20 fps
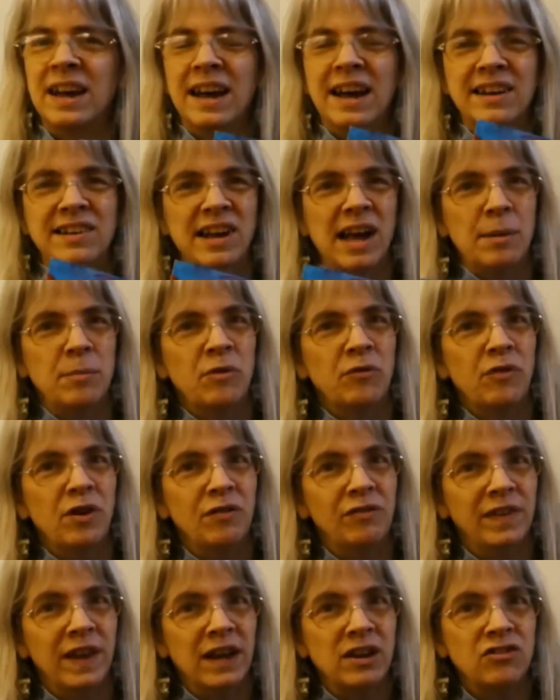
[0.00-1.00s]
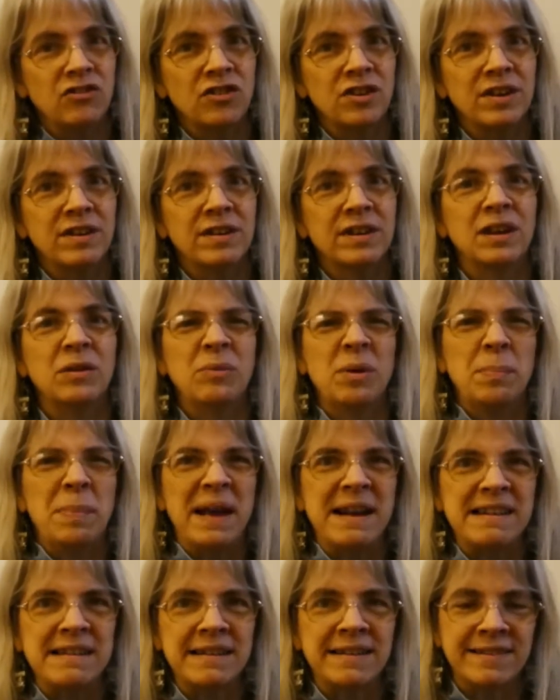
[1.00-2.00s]
a time of reflection and
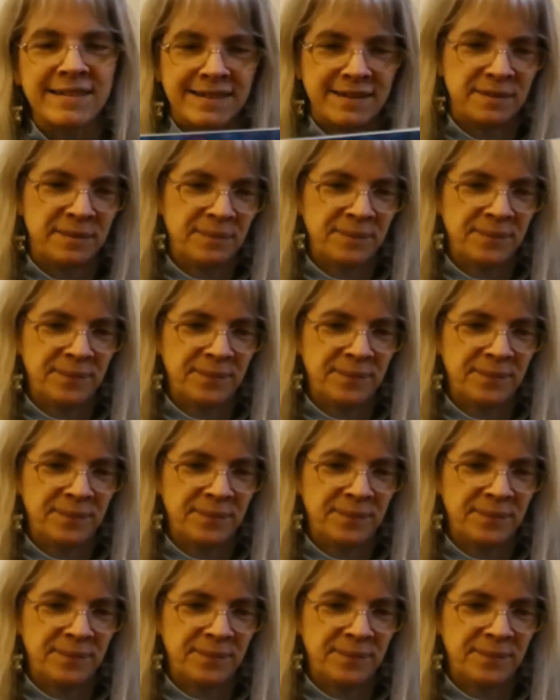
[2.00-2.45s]
repentance.